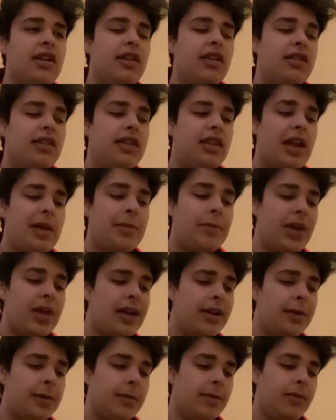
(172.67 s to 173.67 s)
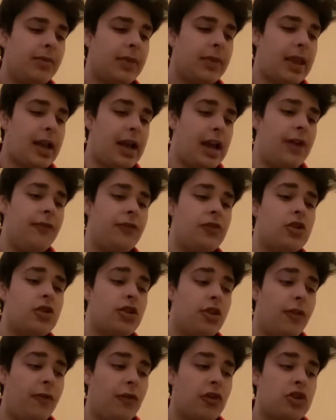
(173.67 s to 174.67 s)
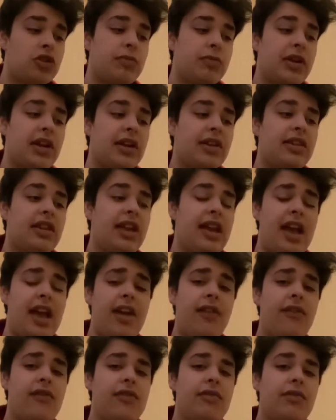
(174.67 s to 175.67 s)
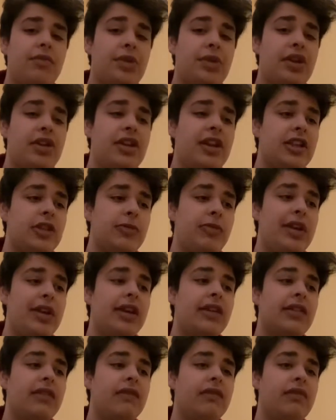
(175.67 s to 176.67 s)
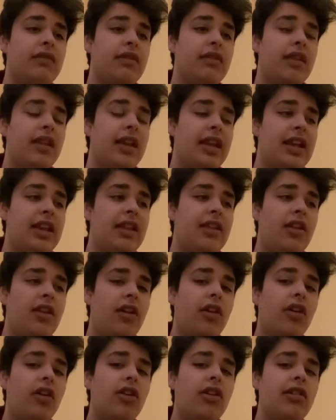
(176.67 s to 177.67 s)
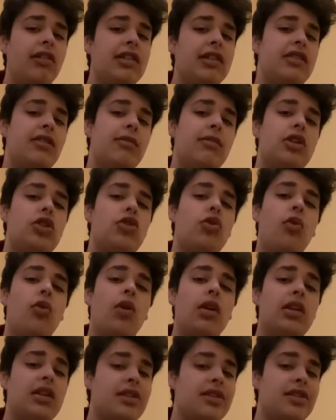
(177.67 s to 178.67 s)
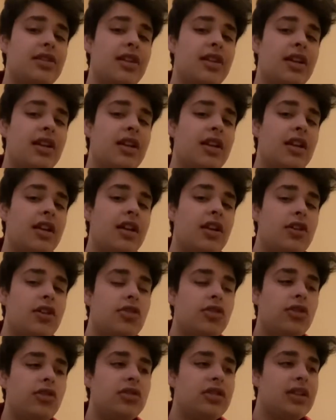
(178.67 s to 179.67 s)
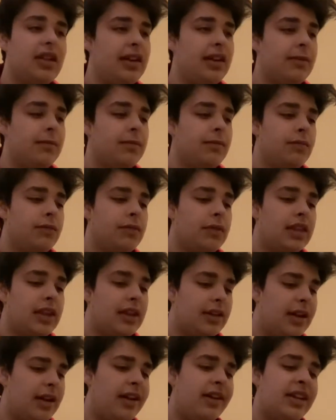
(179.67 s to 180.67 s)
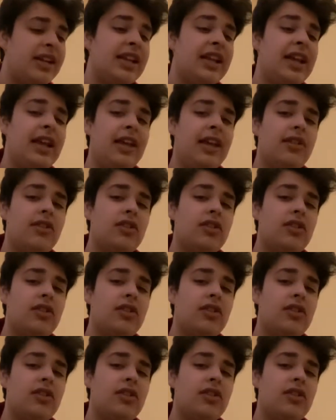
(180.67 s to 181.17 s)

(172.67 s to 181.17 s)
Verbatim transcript: they pick after the first pick, they have their next pick in the early to mid 20s. So it's like they're not going to get